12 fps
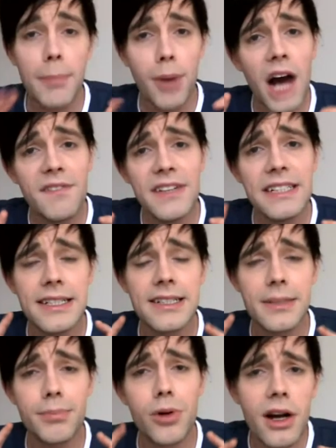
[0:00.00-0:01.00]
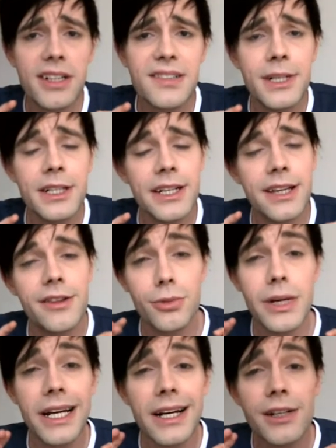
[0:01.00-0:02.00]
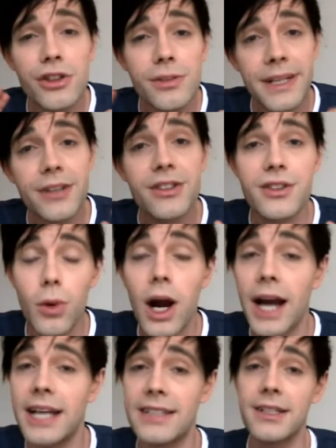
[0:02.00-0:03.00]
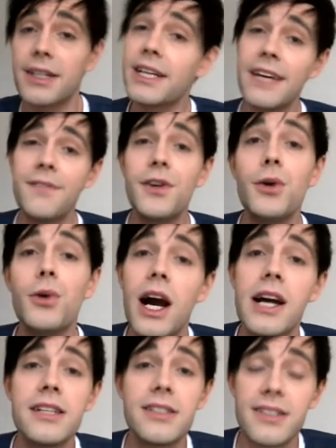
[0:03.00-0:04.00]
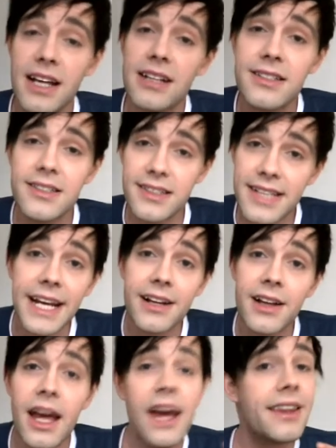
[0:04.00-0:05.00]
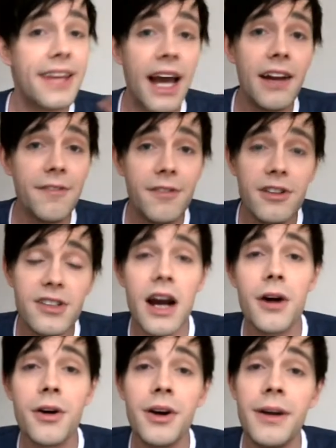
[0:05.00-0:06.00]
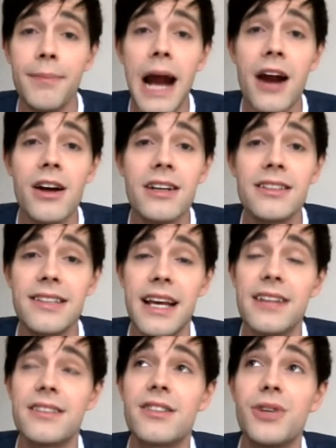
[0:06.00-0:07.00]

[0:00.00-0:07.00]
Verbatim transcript: Apophis is approximately 300 meters wide, so to give you guys a sense of scale, the Eiffel Tower in Paris is